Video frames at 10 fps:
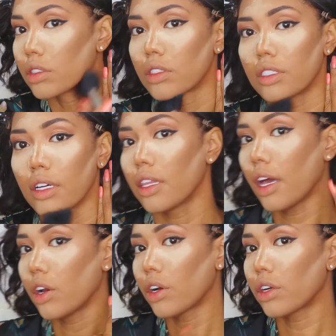So let's cut
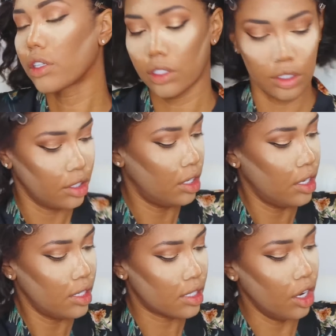that.
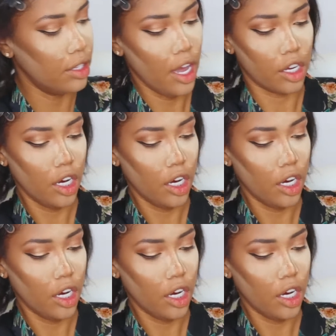Cut that,